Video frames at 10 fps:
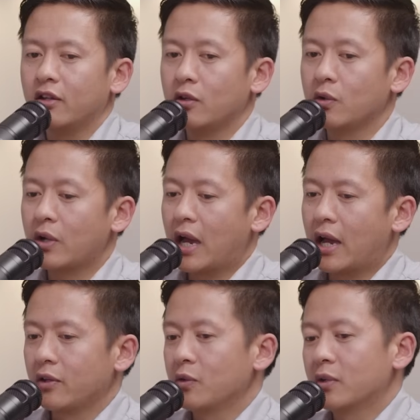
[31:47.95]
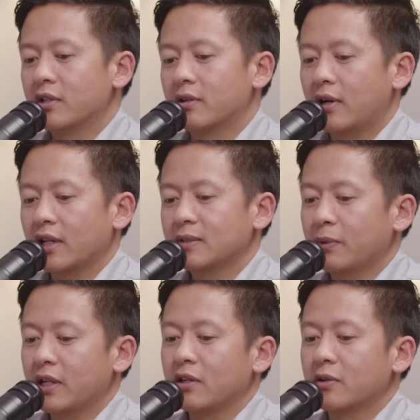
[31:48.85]
you are
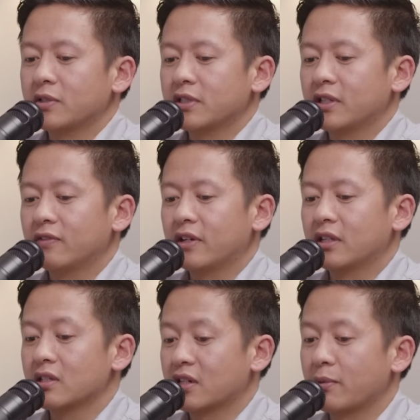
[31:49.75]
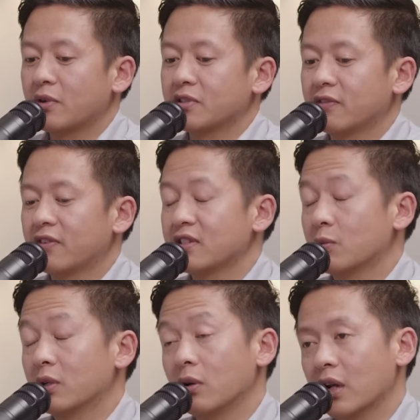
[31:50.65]
explaining yourself and describing yourself as
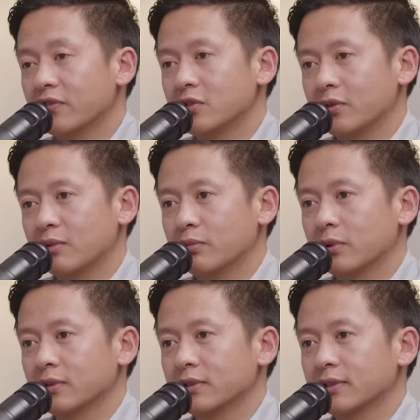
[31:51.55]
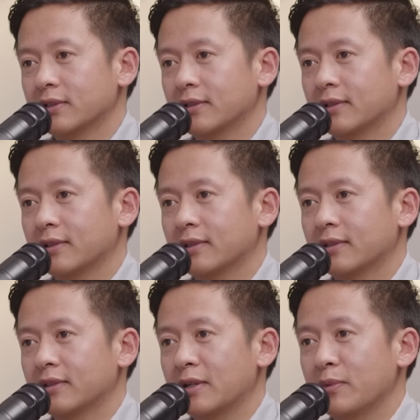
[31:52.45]
someone who loves to read books.
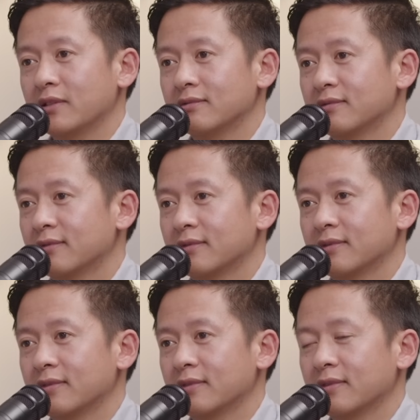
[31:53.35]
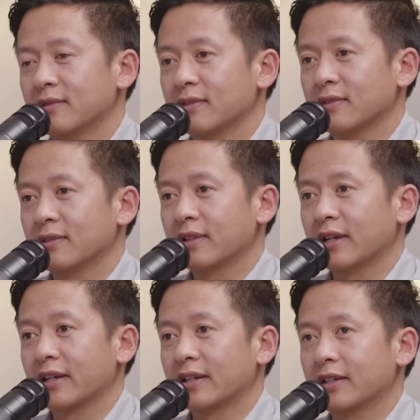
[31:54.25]
I mean,
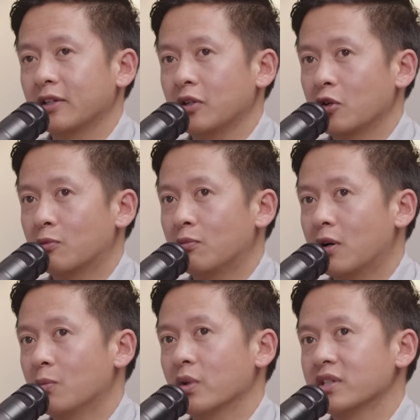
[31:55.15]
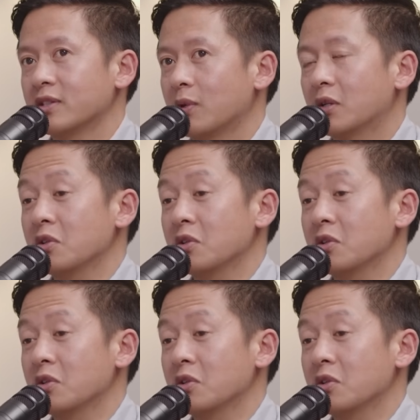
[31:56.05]
like your mom was the one who